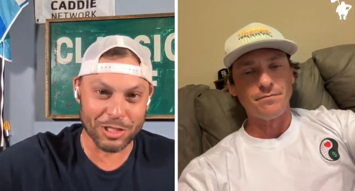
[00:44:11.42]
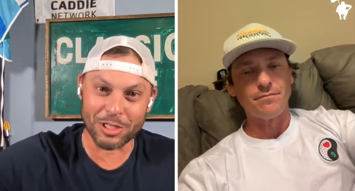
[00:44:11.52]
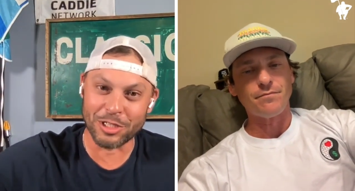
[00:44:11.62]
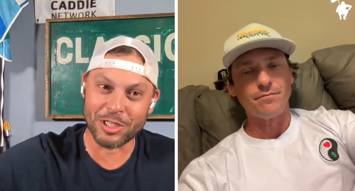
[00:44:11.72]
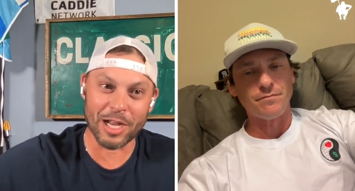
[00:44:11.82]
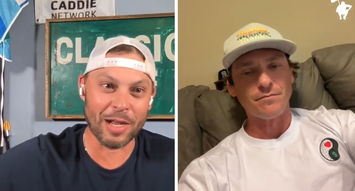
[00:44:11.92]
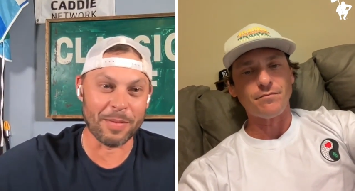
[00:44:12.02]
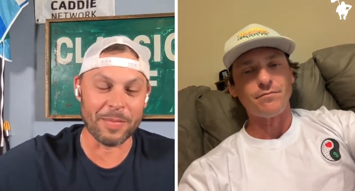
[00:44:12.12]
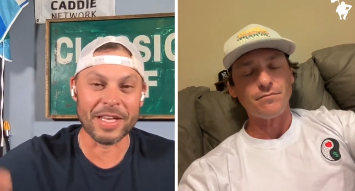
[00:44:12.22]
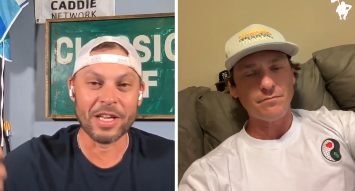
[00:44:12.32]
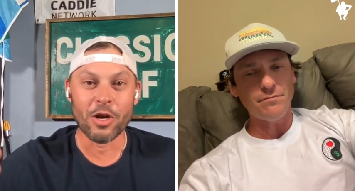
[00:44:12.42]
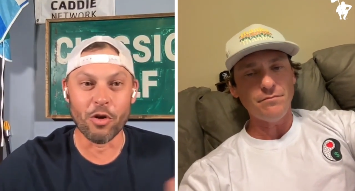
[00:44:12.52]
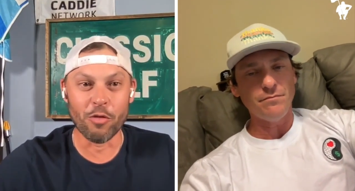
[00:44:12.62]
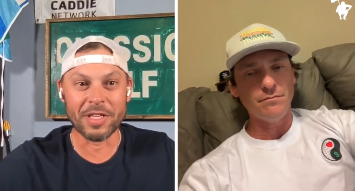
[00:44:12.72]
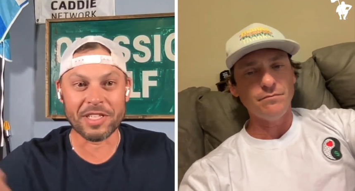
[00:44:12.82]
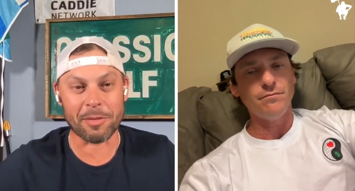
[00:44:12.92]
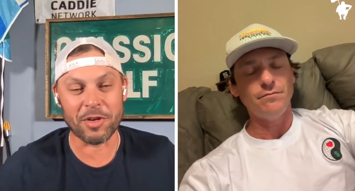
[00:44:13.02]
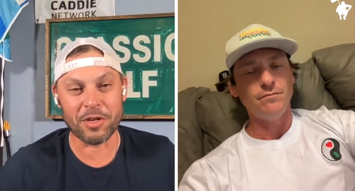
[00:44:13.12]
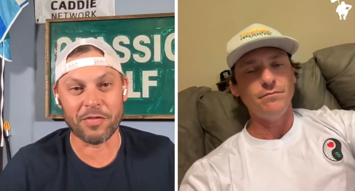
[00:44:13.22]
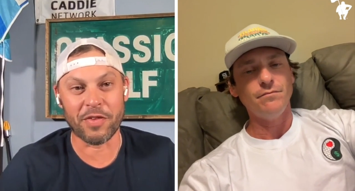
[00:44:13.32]
Speaker 1: is good job. I mean, who have been some
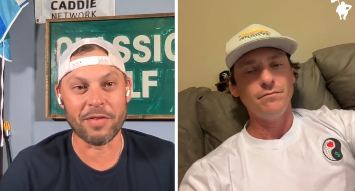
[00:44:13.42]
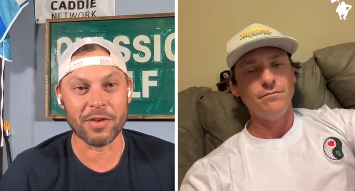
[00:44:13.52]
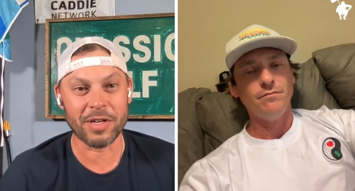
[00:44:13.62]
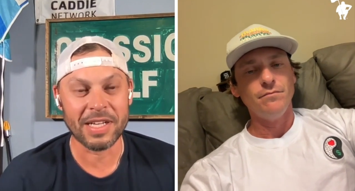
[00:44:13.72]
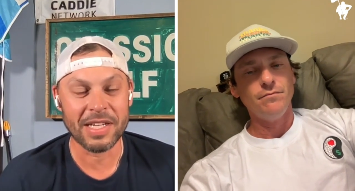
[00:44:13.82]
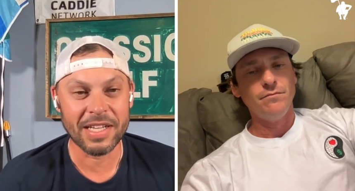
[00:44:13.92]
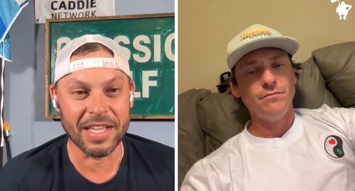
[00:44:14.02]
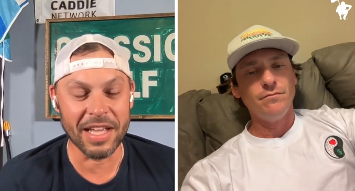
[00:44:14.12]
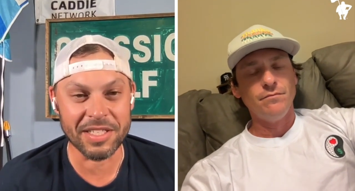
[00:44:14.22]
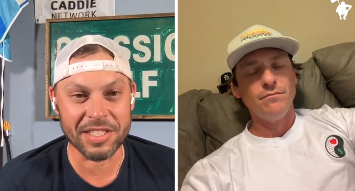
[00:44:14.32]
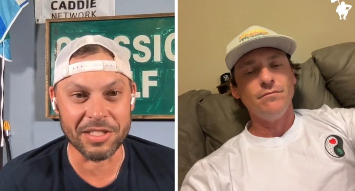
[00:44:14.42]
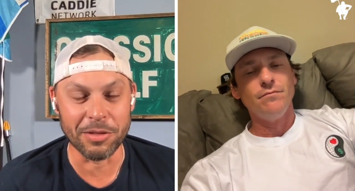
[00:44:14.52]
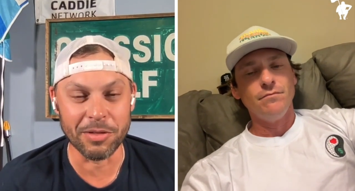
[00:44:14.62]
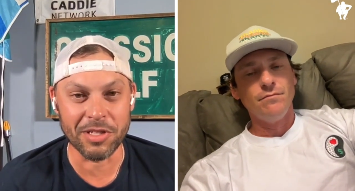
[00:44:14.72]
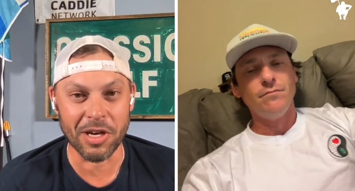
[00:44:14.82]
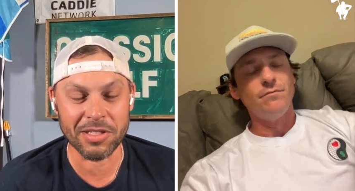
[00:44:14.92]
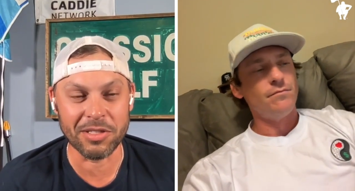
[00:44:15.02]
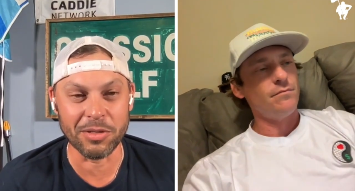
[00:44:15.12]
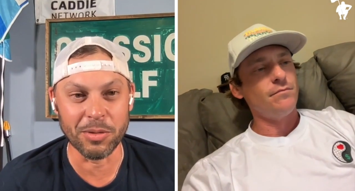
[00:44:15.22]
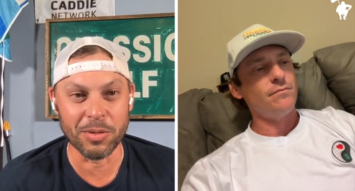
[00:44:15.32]
of your favorite guests, you know, to talk
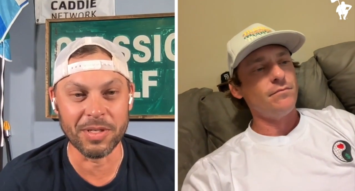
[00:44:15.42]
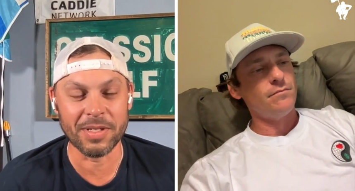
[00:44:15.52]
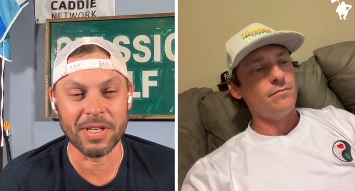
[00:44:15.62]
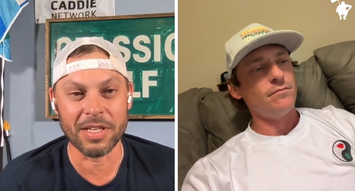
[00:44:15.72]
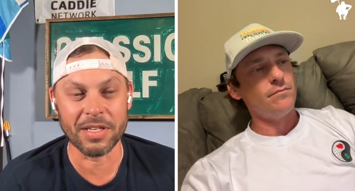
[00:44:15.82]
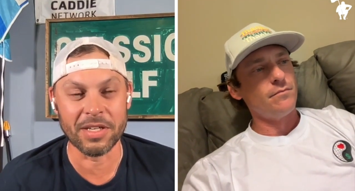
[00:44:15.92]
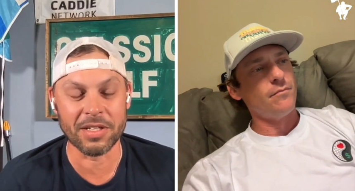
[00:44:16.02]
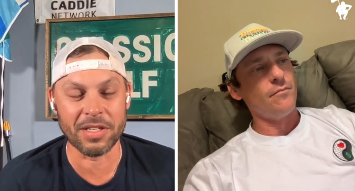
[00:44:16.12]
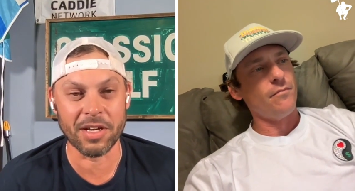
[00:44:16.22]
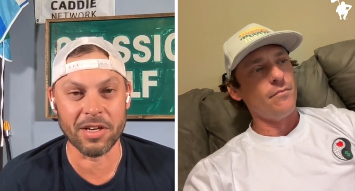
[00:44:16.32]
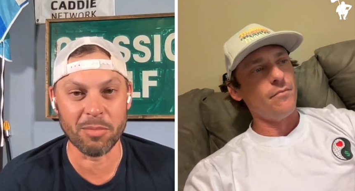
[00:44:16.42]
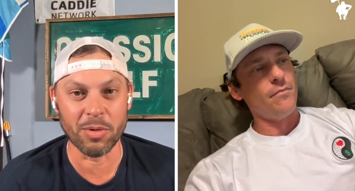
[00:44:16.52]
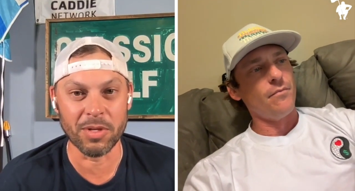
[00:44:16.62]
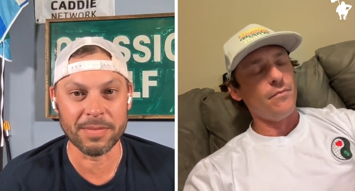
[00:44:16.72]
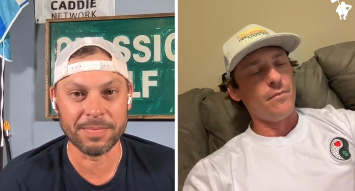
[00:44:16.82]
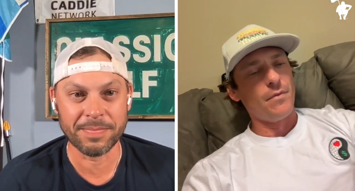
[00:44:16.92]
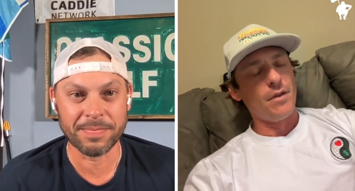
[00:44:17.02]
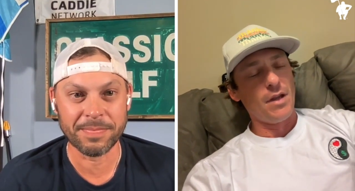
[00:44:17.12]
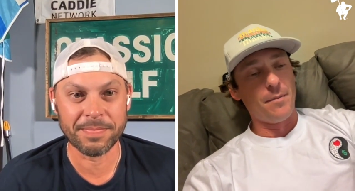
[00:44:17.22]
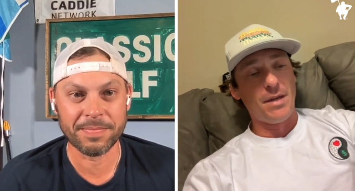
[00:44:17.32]
to and and and cut it up with?
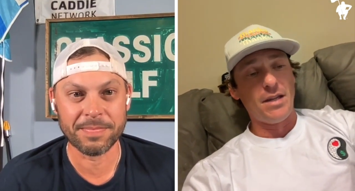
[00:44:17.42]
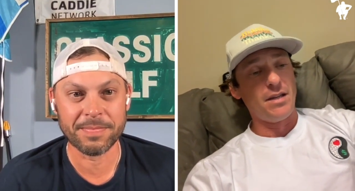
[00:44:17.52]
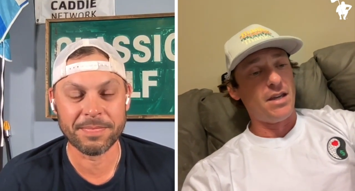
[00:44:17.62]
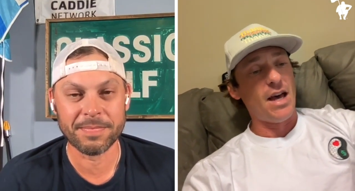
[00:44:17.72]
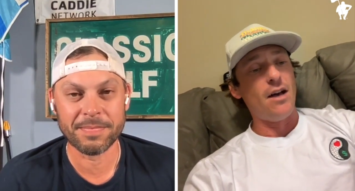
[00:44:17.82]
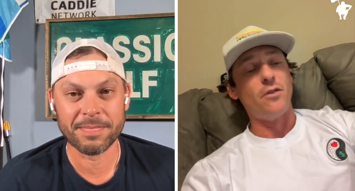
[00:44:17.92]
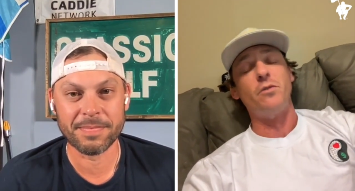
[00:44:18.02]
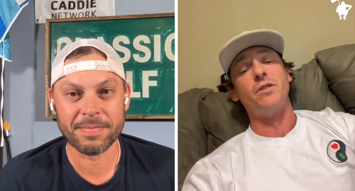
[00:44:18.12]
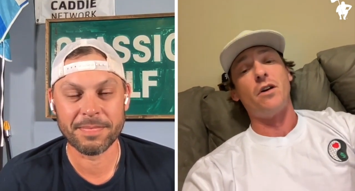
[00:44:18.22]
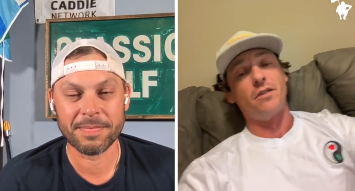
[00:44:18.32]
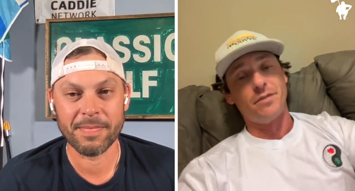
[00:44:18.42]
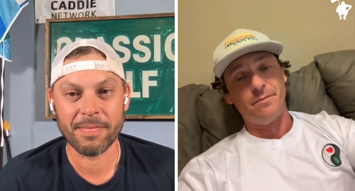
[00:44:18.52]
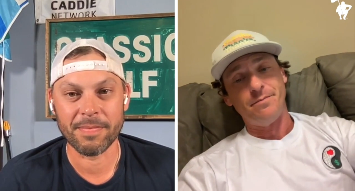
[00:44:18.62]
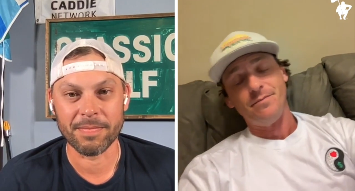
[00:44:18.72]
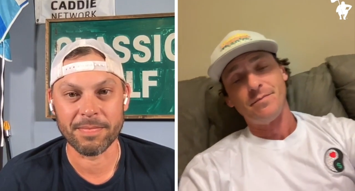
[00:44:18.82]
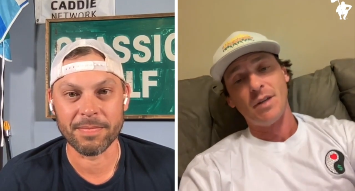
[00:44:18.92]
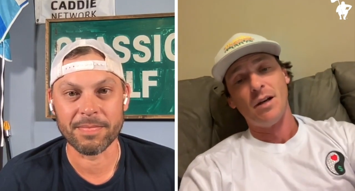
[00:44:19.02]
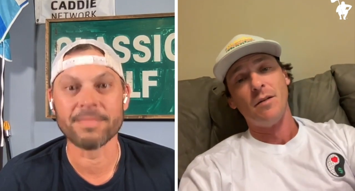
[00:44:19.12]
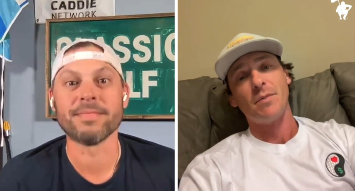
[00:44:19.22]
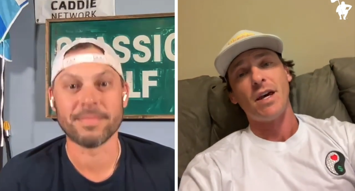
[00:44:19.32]
Speaker 2: I mean, Calc was awesome.
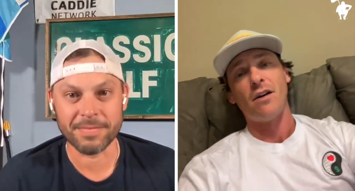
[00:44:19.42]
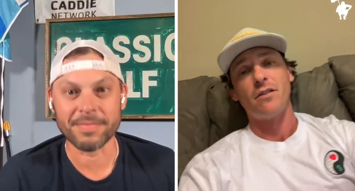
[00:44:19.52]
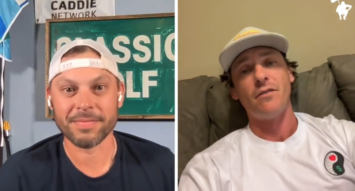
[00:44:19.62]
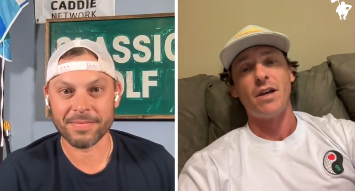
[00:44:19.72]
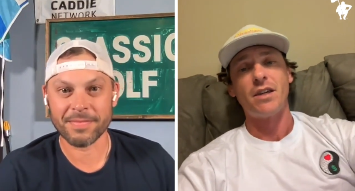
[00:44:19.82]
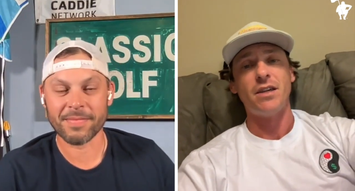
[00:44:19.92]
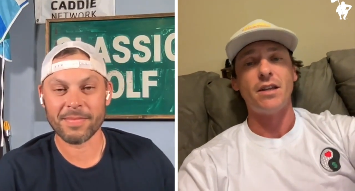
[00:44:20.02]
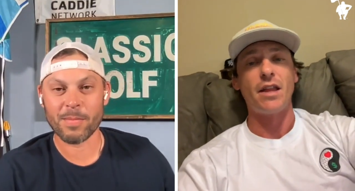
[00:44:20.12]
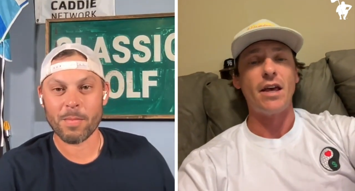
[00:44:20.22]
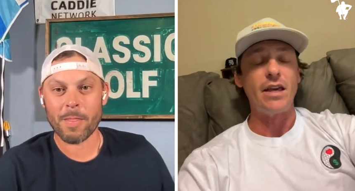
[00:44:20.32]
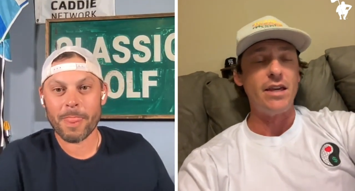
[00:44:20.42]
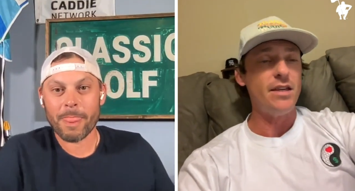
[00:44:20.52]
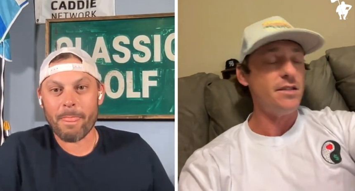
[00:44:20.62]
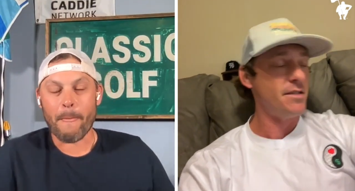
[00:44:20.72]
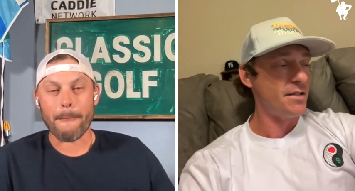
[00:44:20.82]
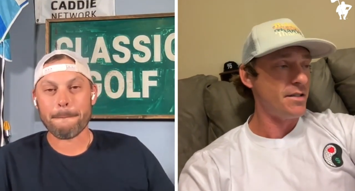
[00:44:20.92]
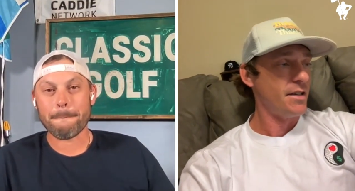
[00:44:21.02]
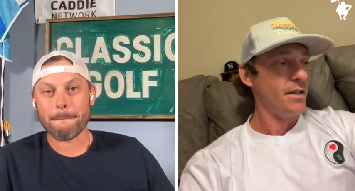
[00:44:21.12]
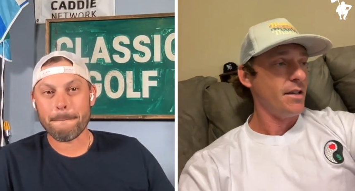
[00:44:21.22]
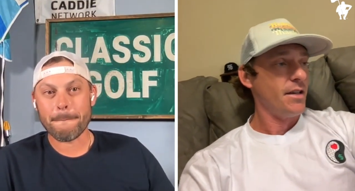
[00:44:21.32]
Um, Cal like he's
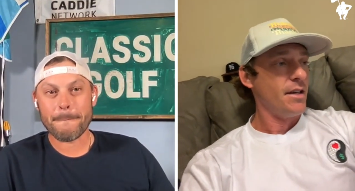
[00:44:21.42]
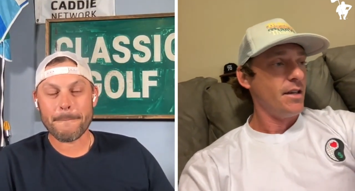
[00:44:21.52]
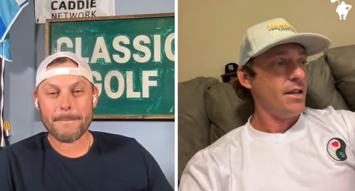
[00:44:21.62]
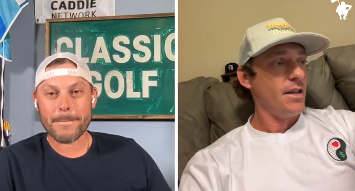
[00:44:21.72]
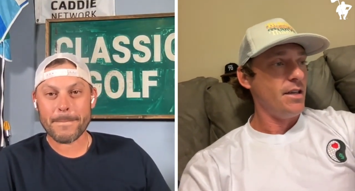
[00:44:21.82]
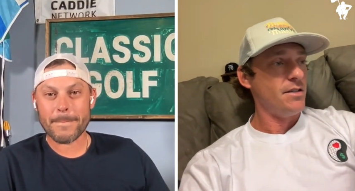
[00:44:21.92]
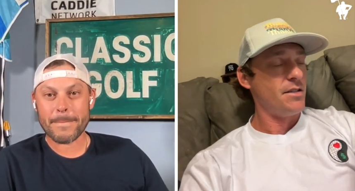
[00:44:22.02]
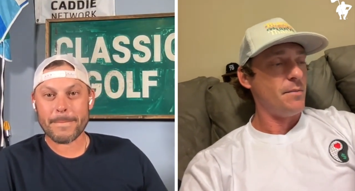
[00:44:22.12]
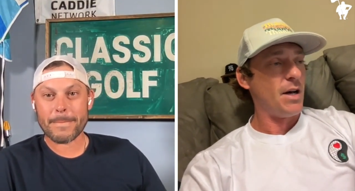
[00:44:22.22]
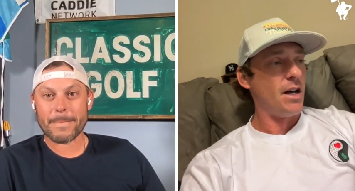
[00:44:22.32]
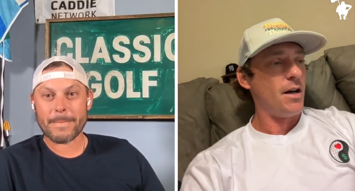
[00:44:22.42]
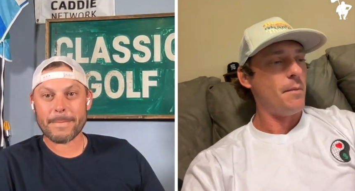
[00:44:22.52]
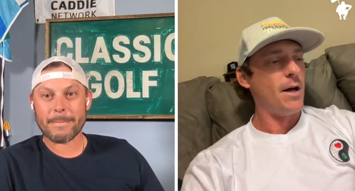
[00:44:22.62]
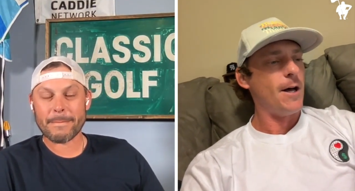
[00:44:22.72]
he's the bomb.